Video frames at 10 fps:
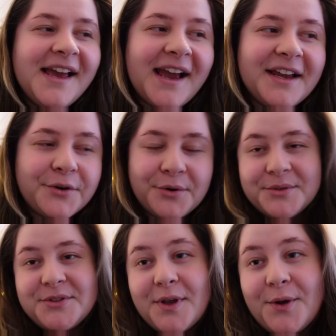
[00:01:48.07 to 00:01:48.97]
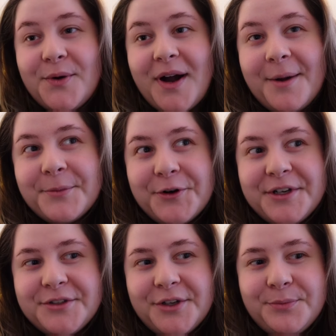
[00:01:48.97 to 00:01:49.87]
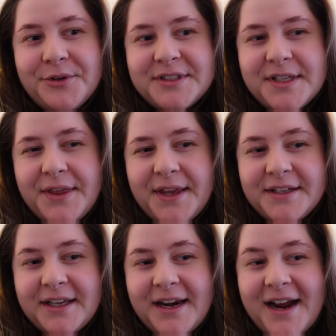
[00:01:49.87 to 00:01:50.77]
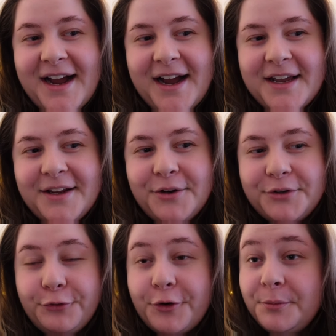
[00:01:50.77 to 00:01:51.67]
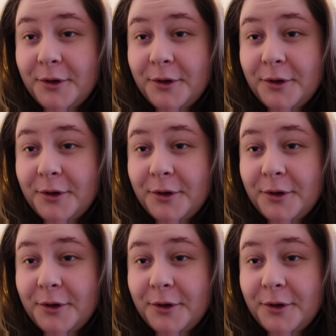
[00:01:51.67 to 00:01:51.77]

And also I'm going to unbox the thing that I got from